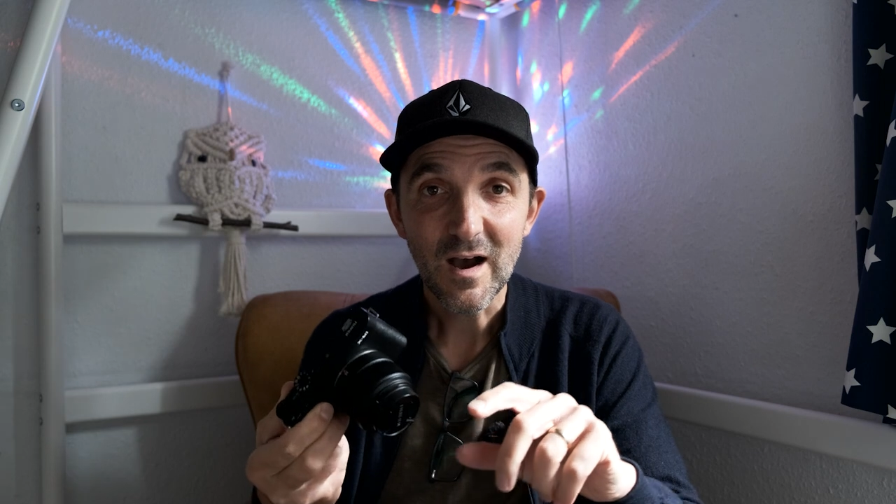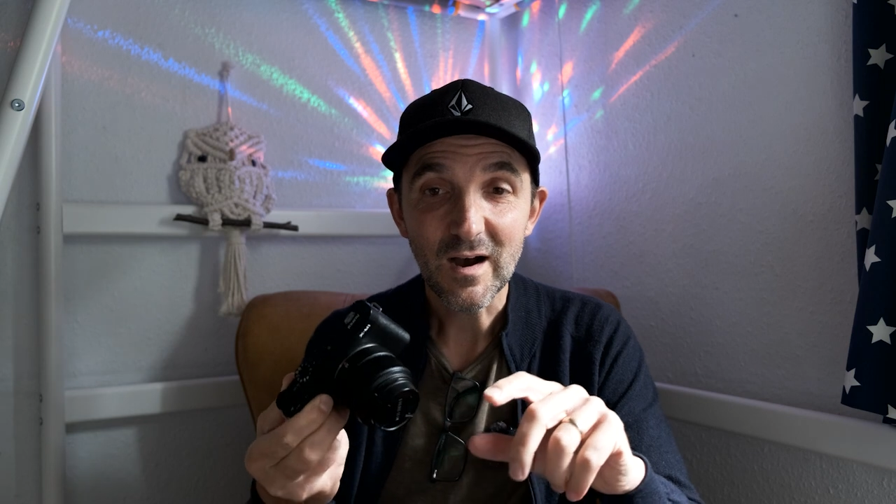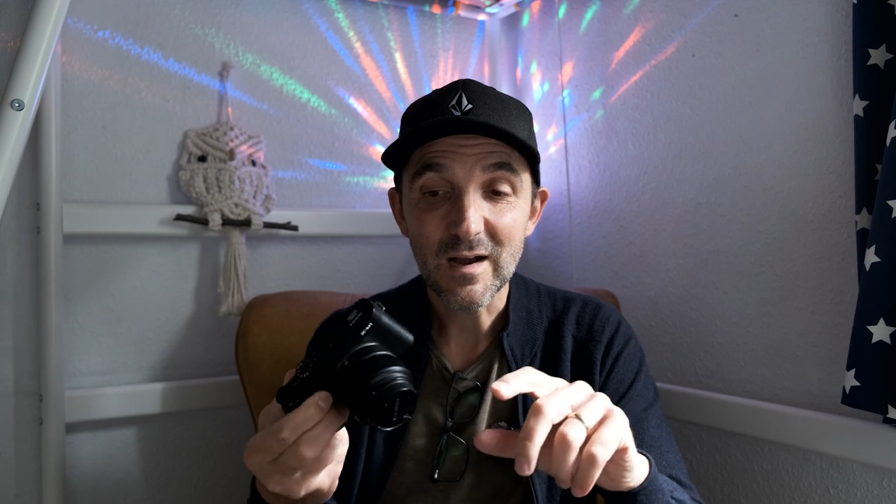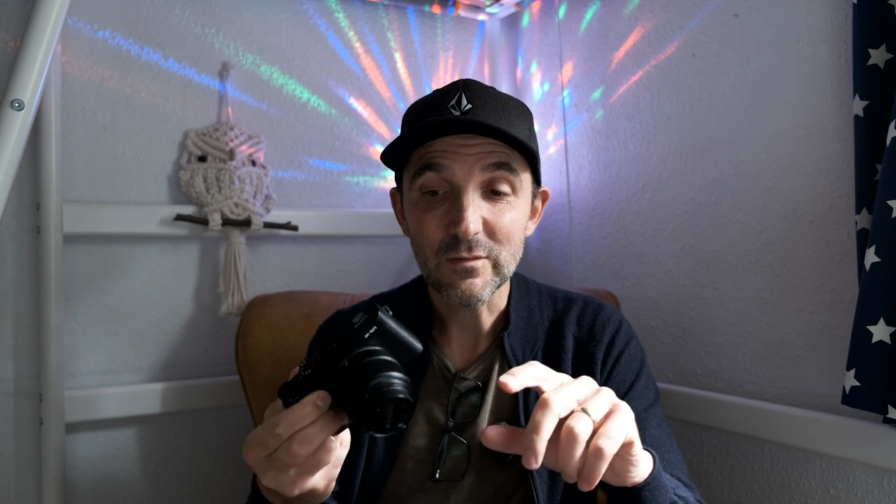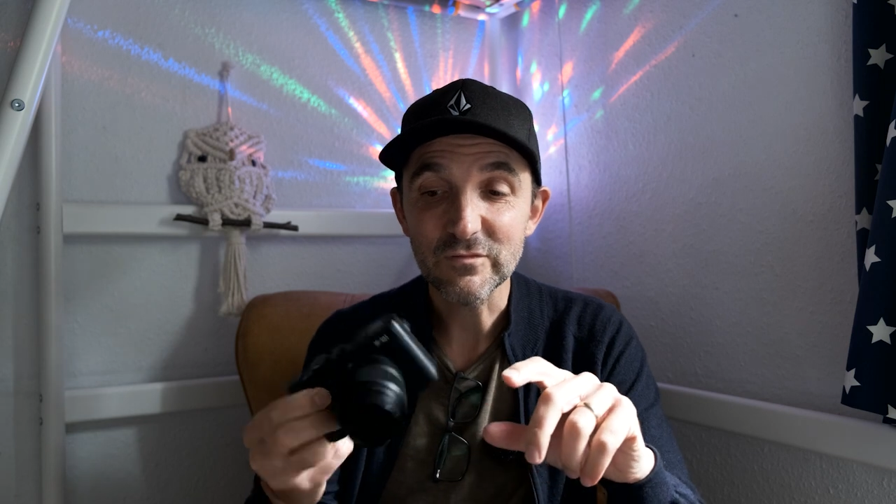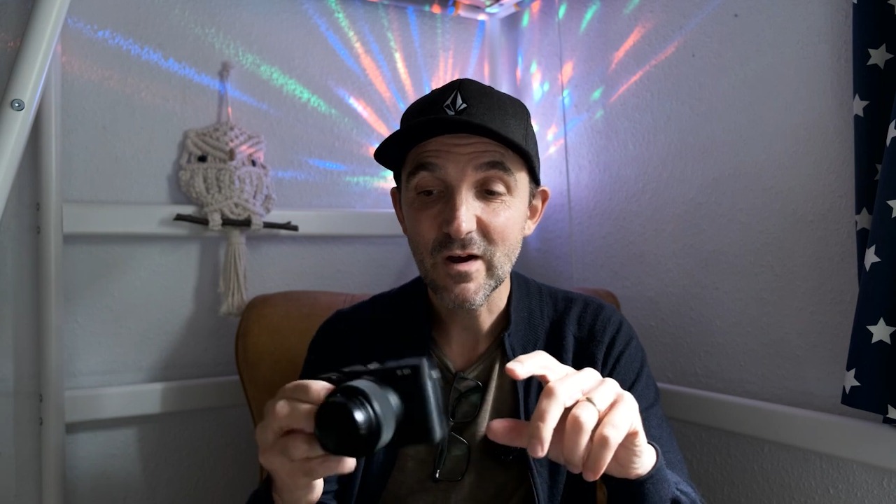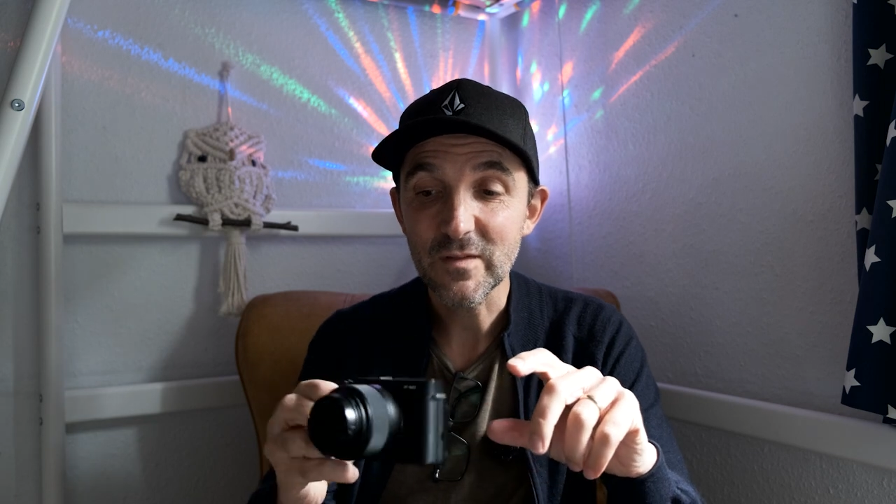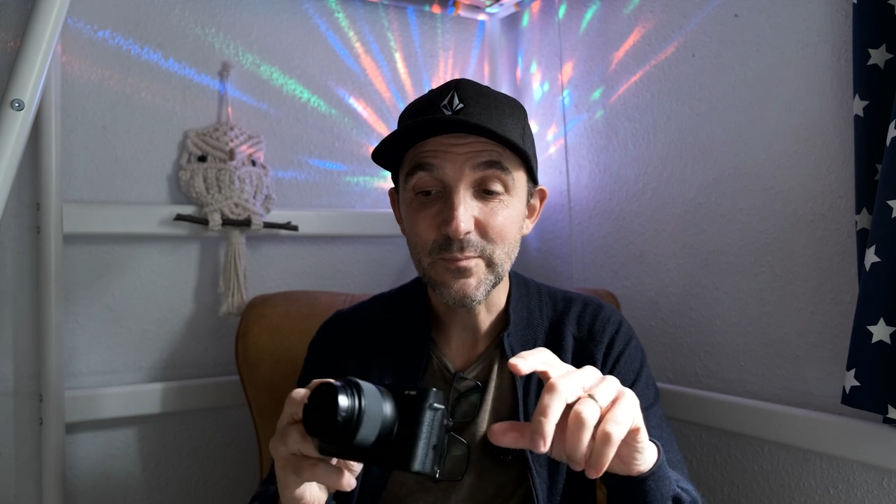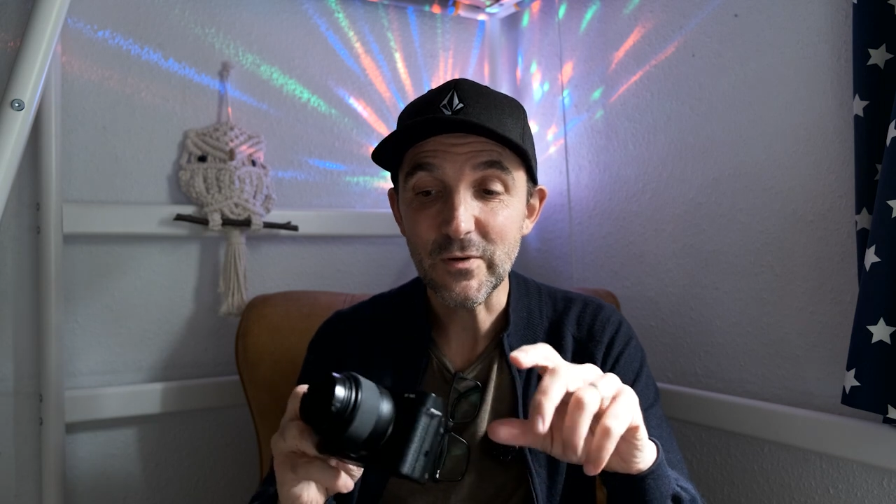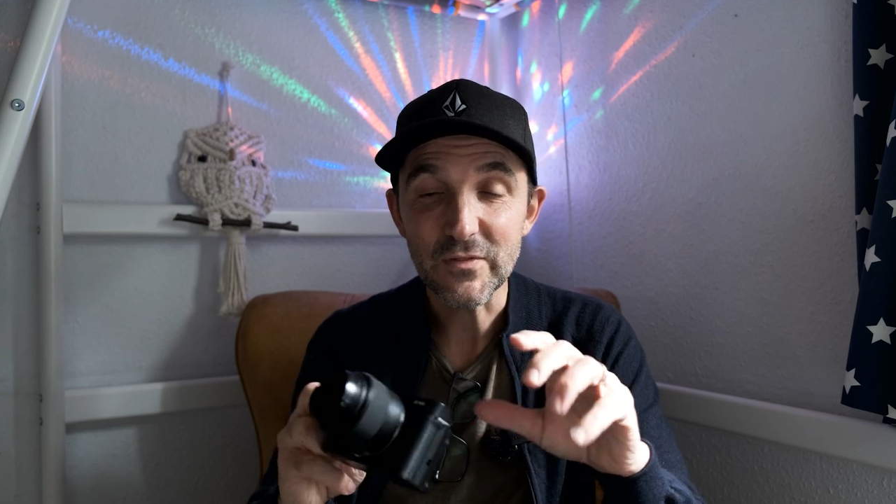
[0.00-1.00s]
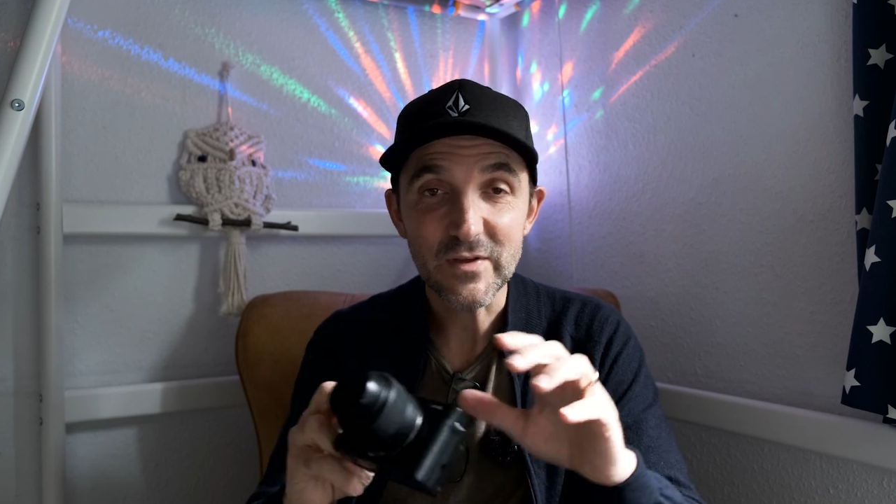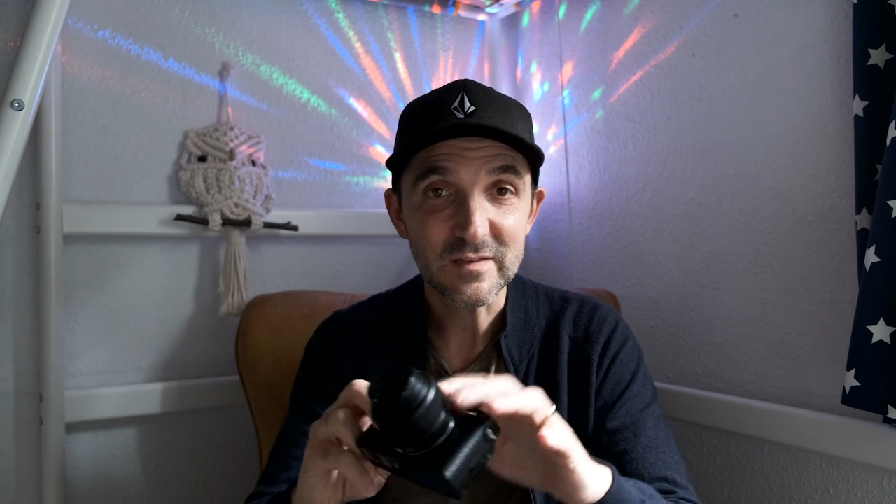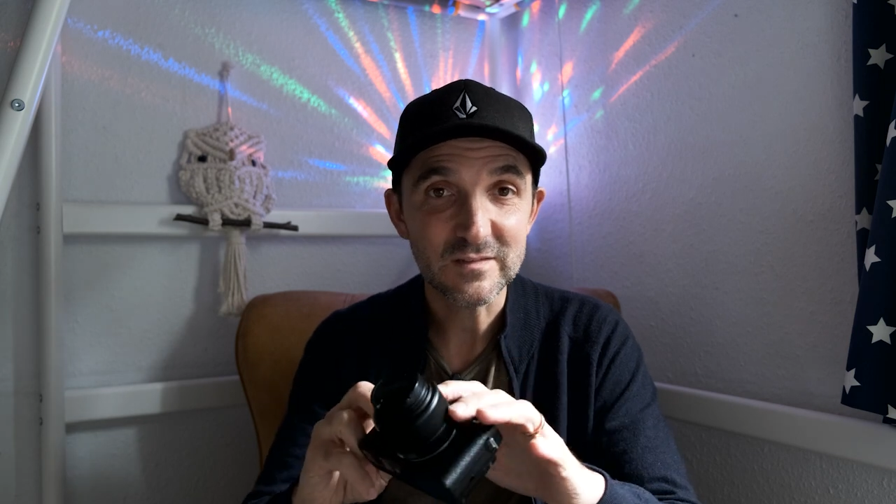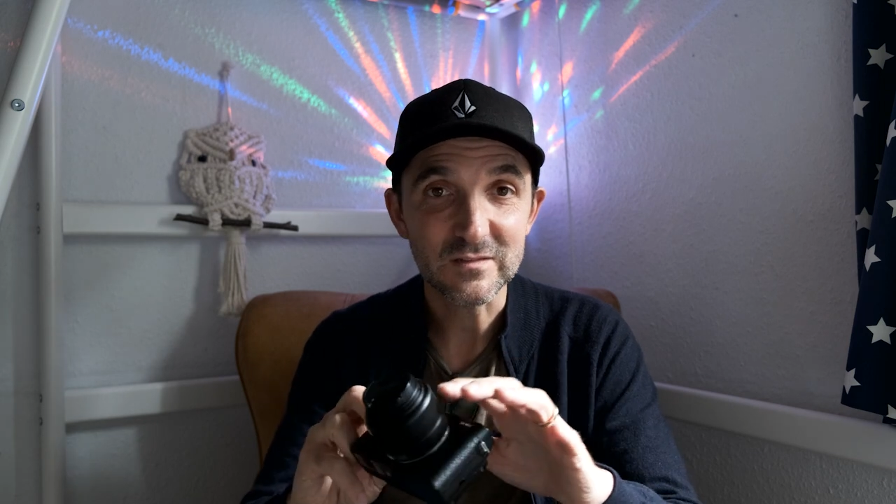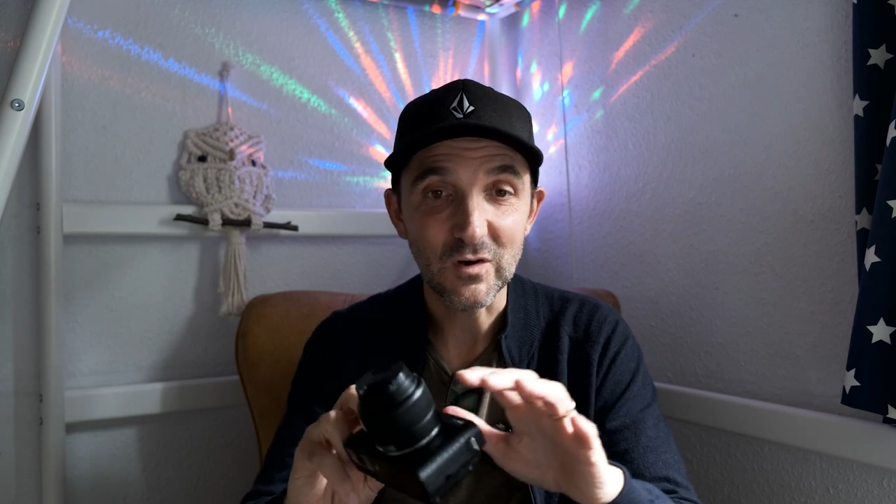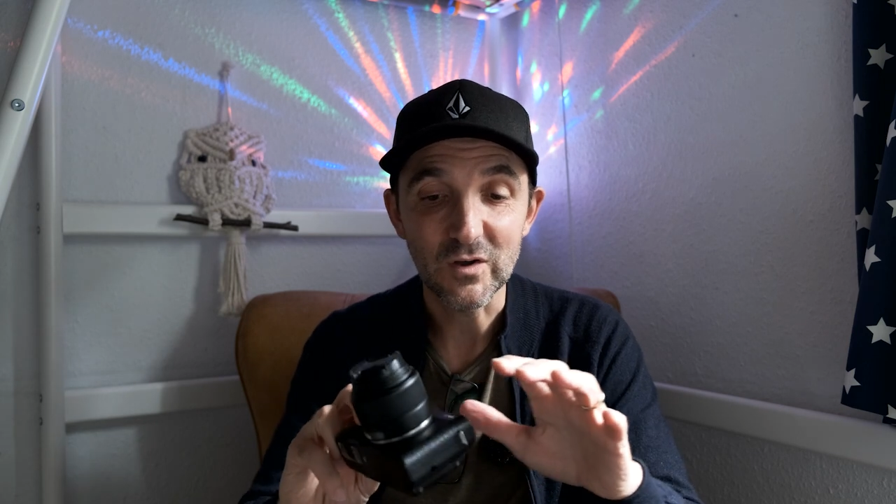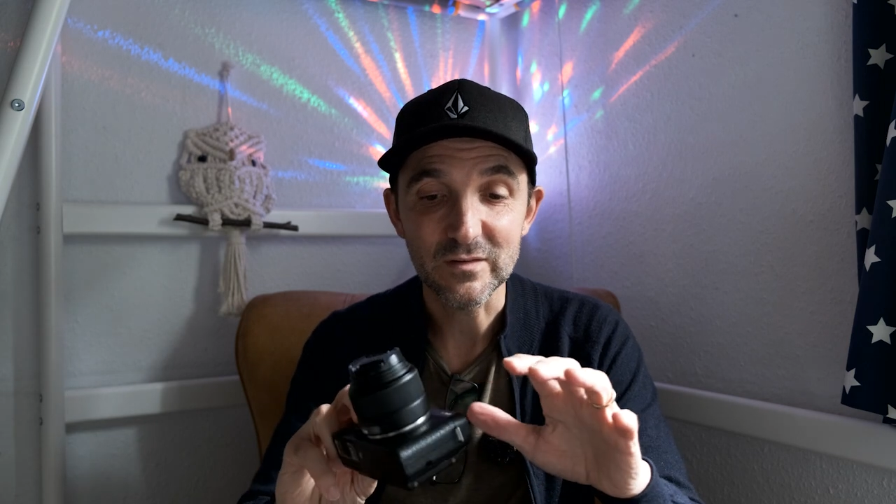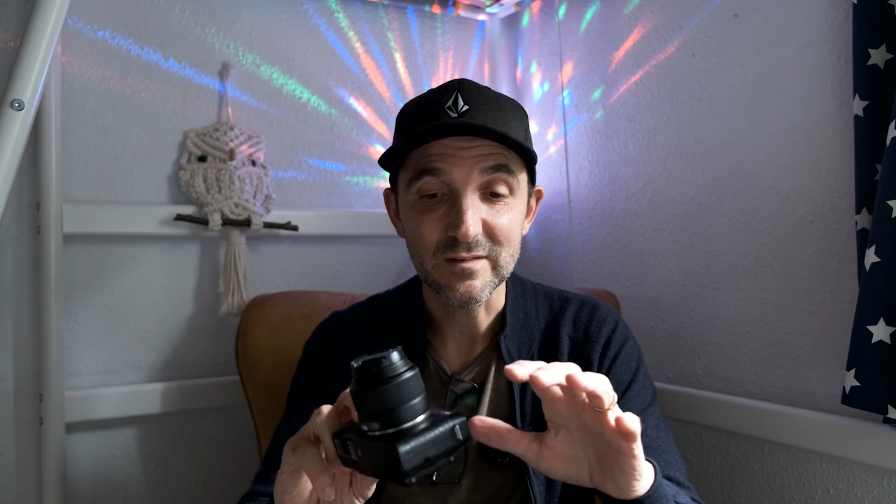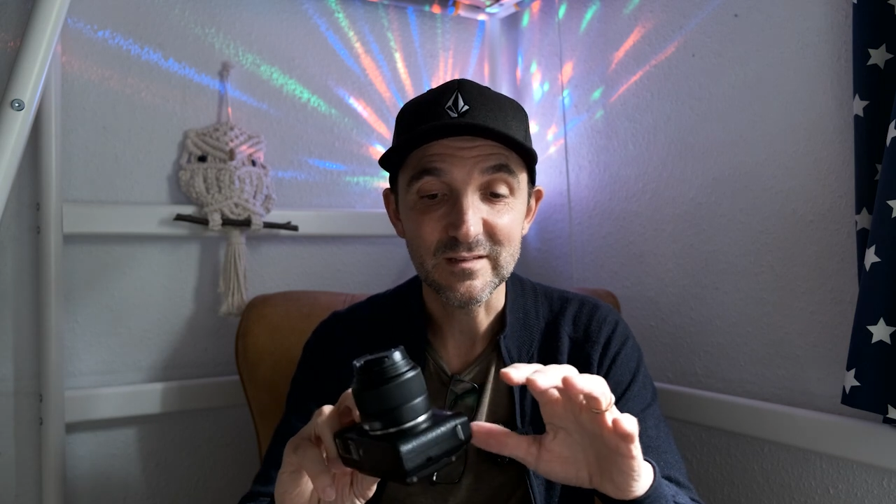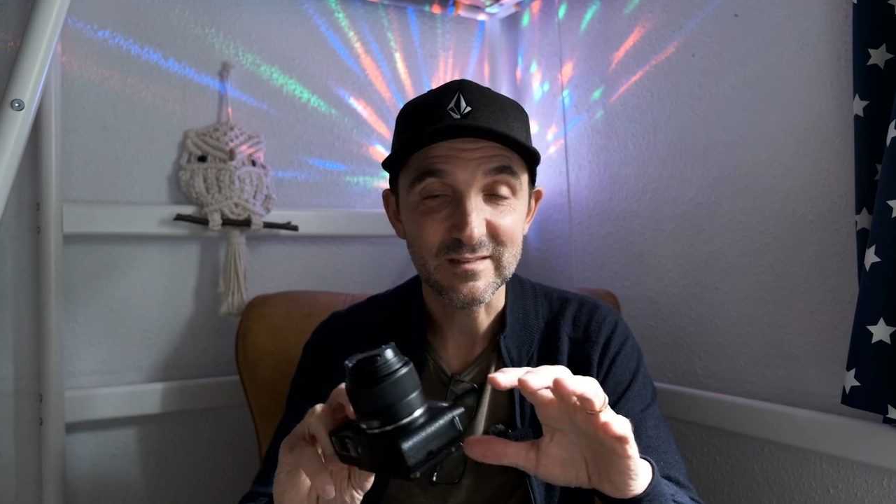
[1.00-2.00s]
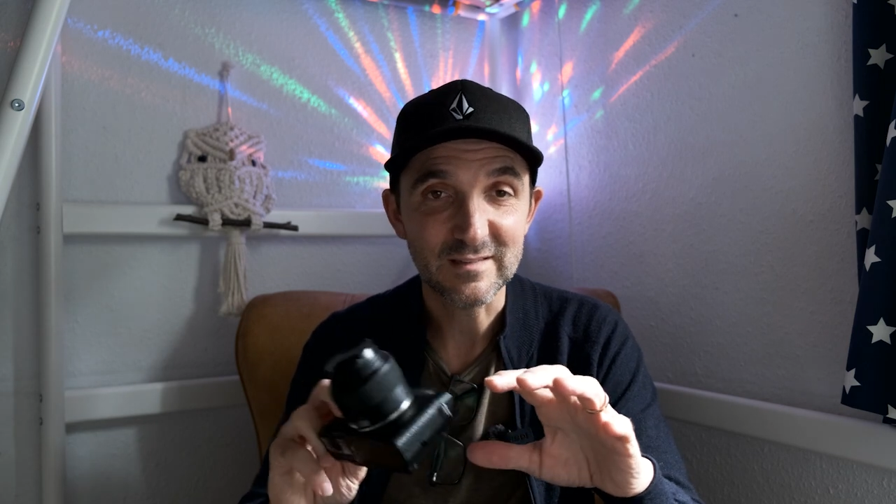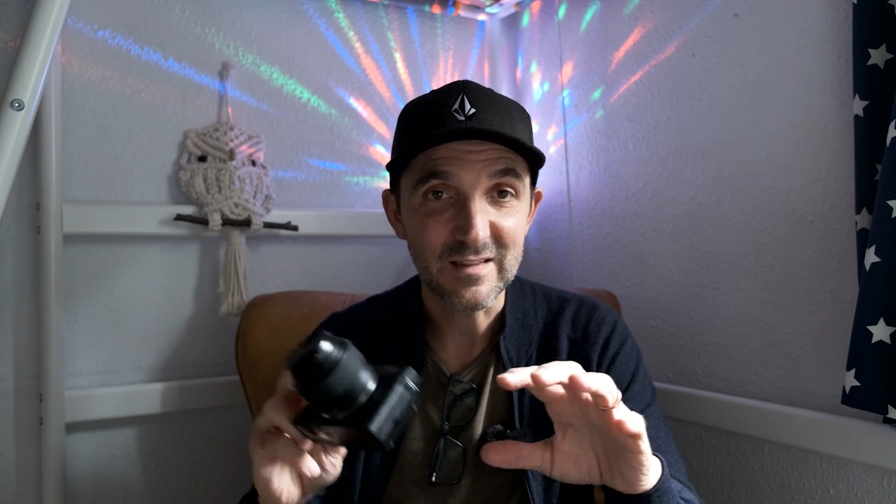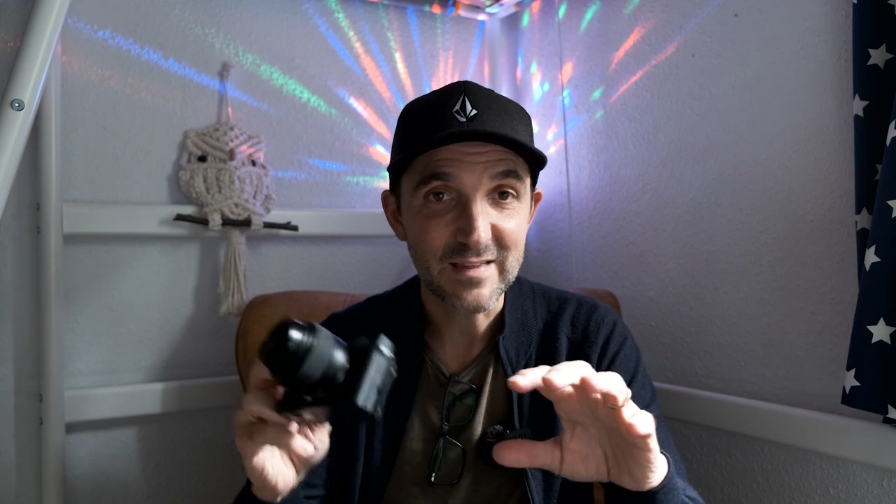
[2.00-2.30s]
I would rather put this on, say,